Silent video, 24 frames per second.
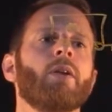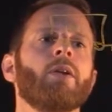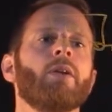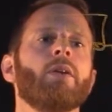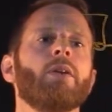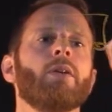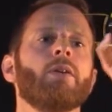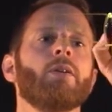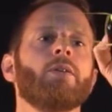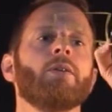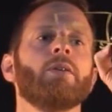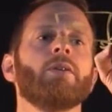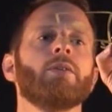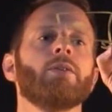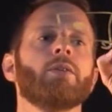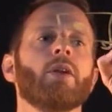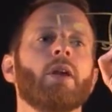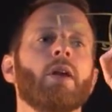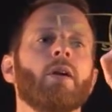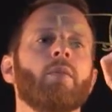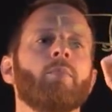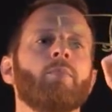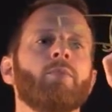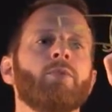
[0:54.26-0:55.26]
here is
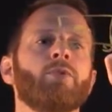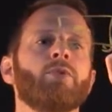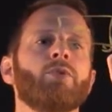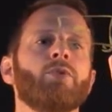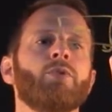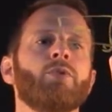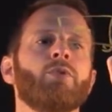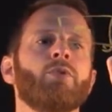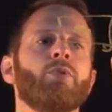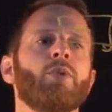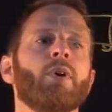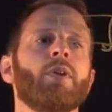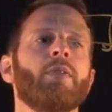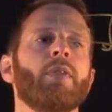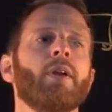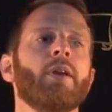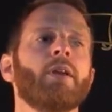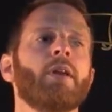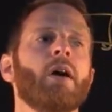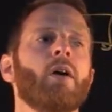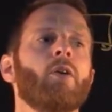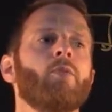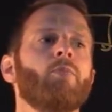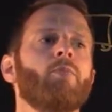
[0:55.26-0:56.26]
M2, and they
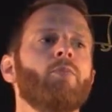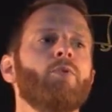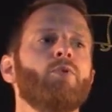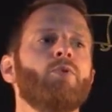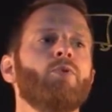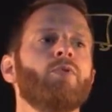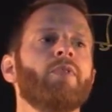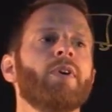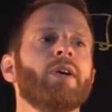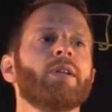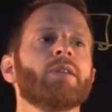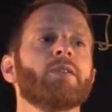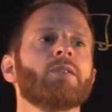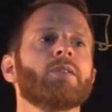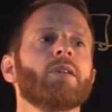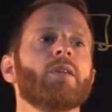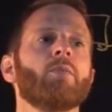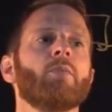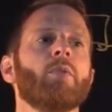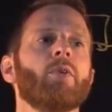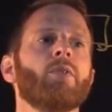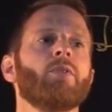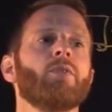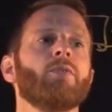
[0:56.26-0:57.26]
now move at
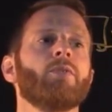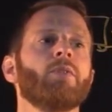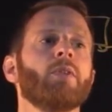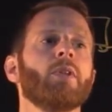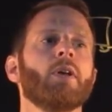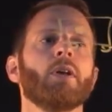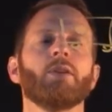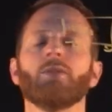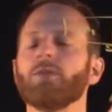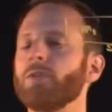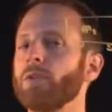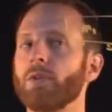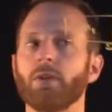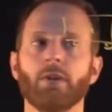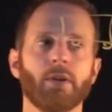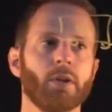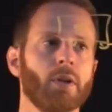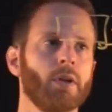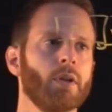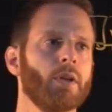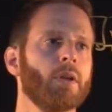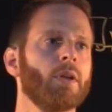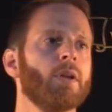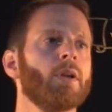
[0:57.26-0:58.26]
some other velocity.
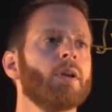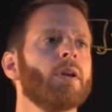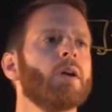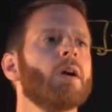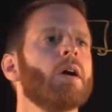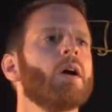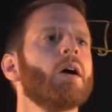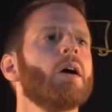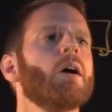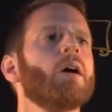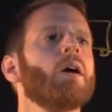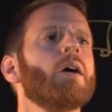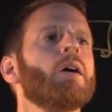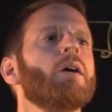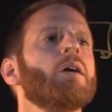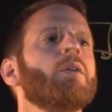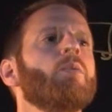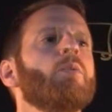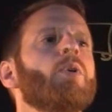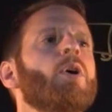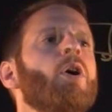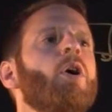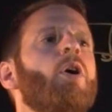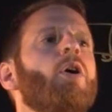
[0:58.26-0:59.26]

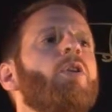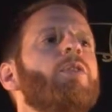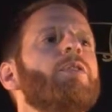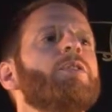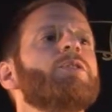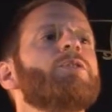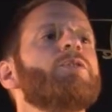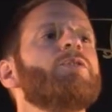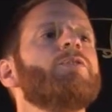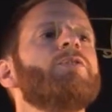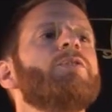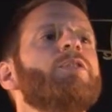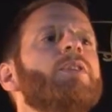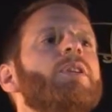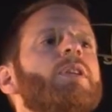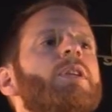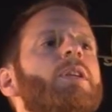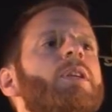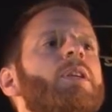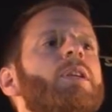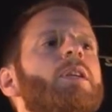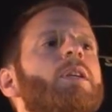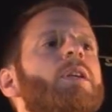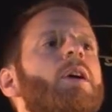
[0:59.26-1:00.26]
We'll call this
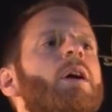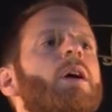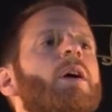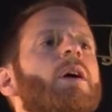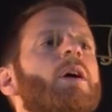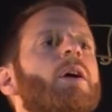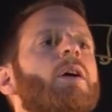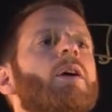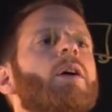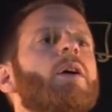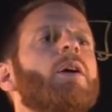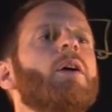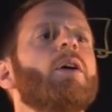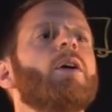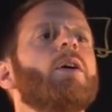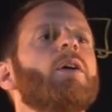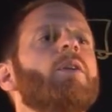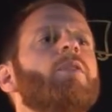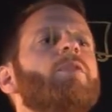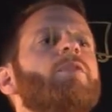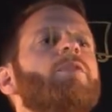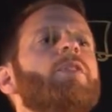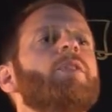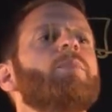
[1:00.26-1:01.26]
V
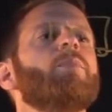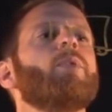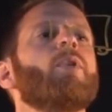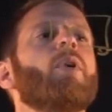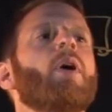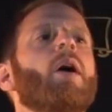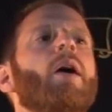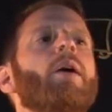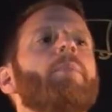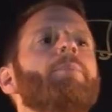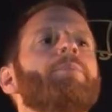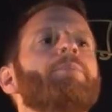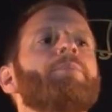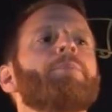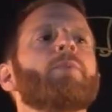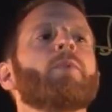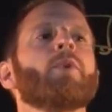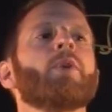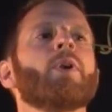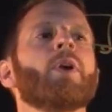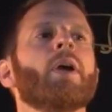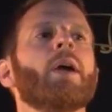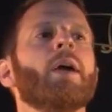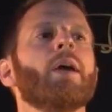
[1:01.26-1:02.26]
prime.
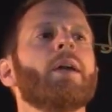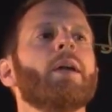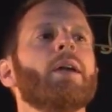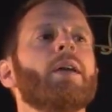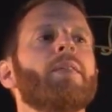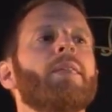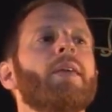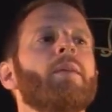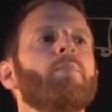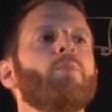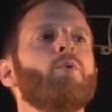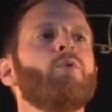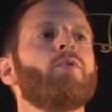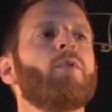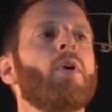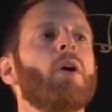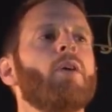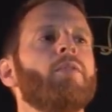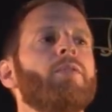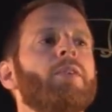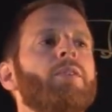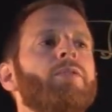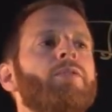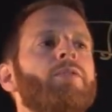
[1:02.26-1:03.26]
Okay, they move
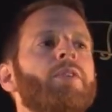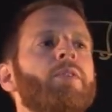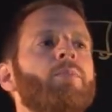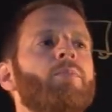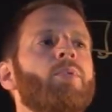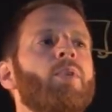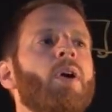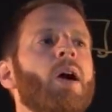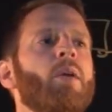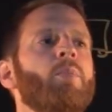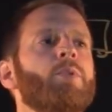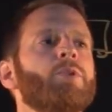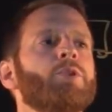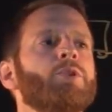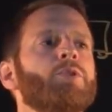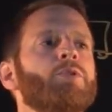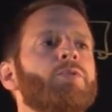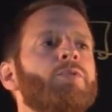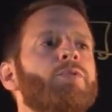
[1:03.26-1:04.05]
off at V prime, which is